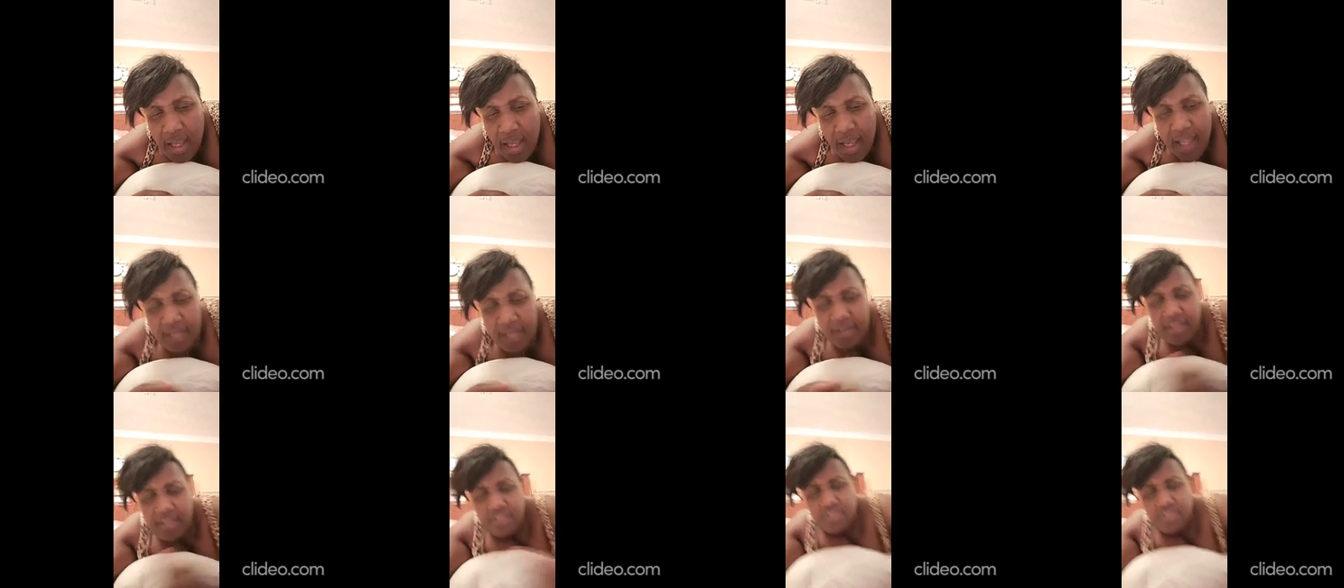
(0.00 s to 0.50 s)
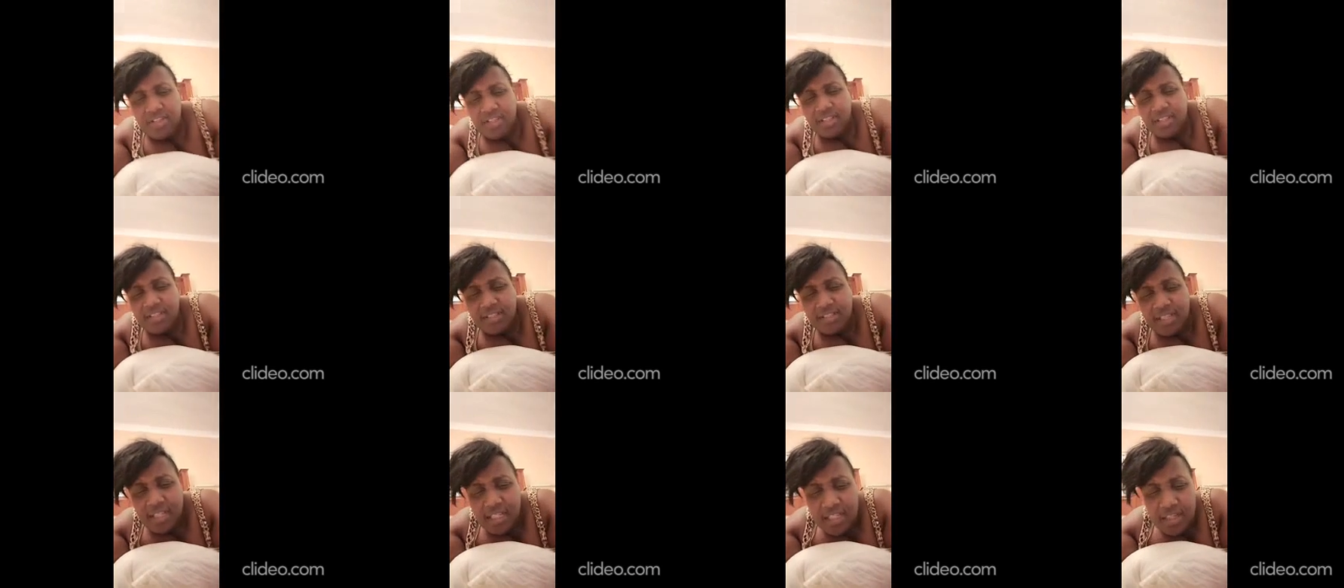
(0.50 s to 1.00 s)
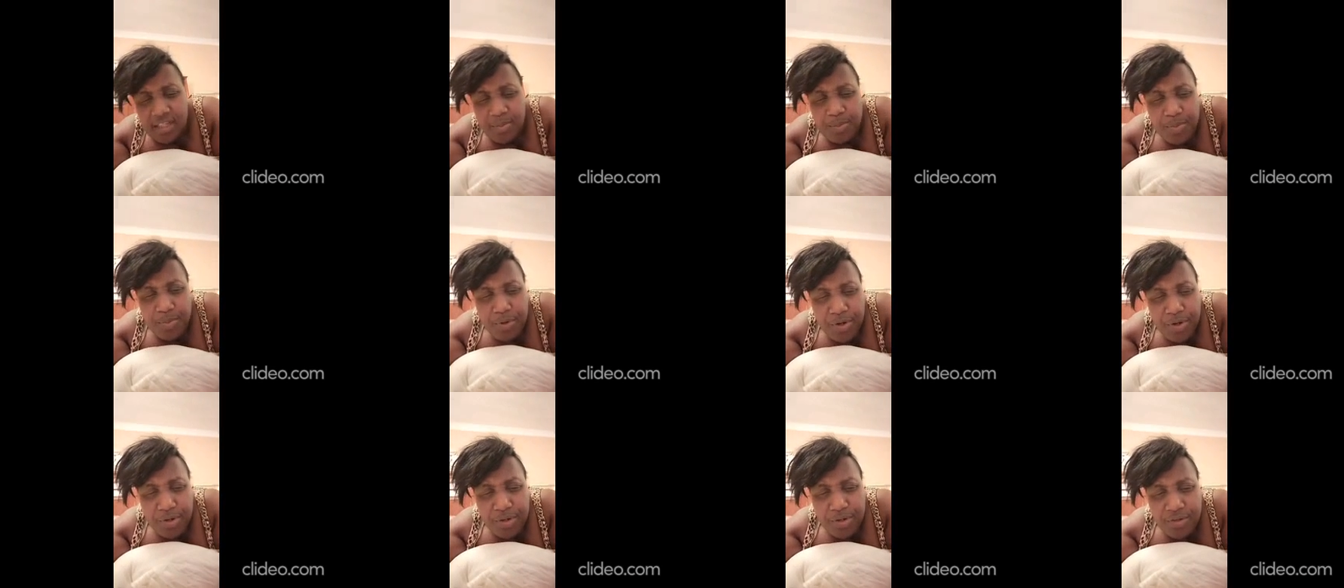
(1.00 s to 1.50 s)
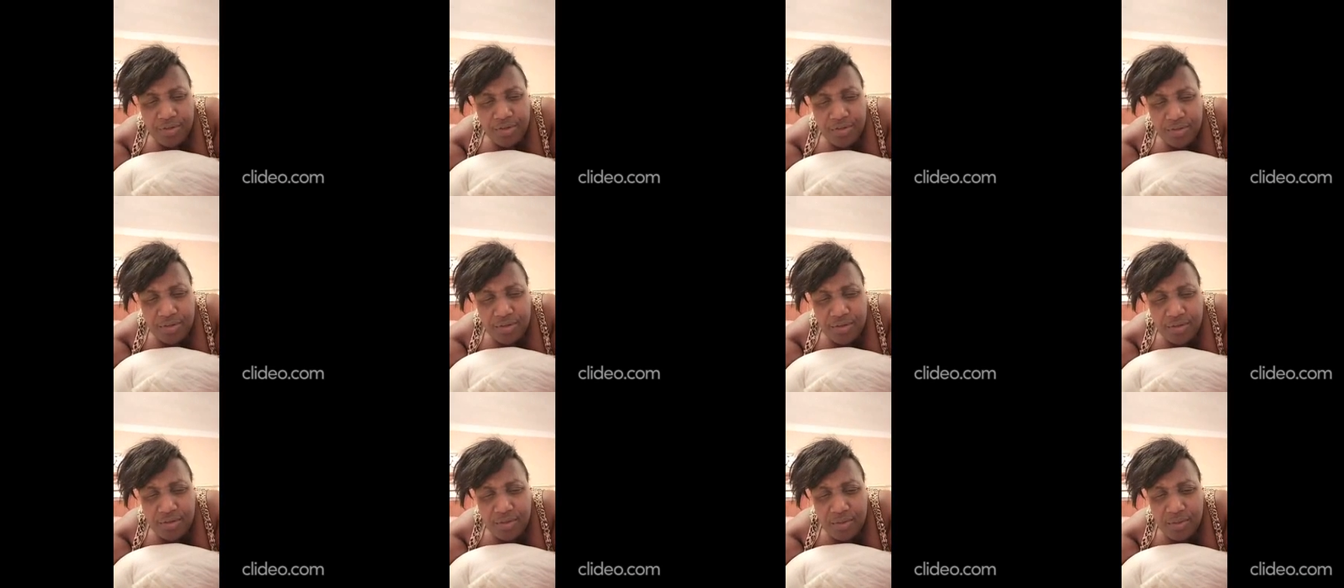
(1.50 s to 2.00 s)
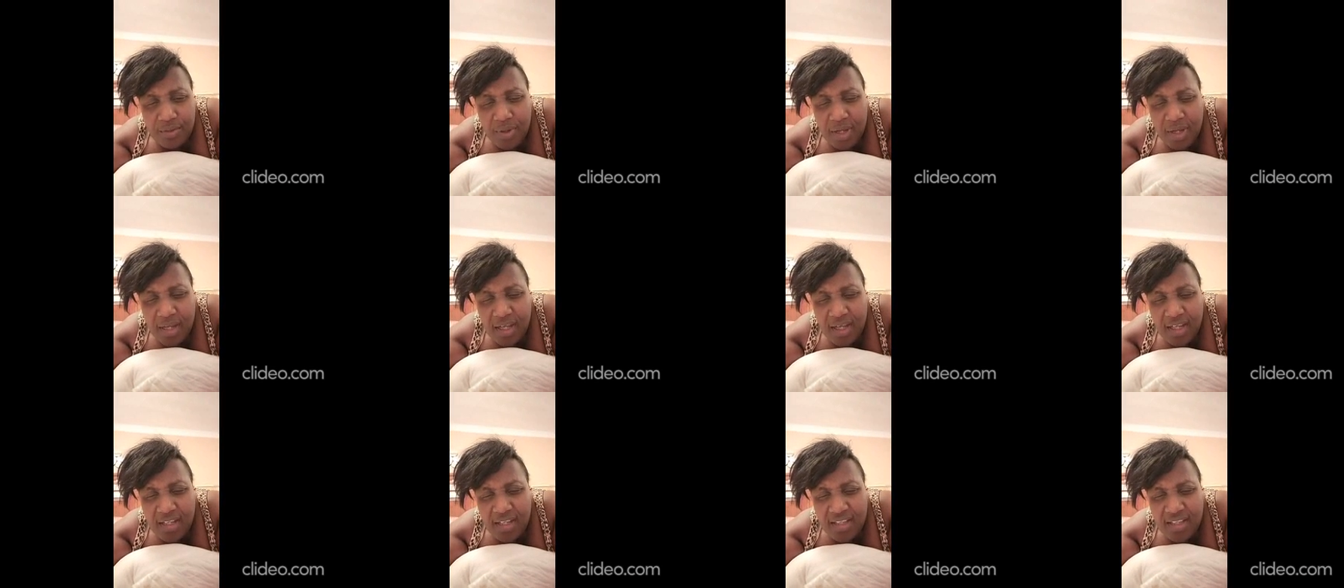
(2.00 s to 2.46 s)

Until she said the person, what?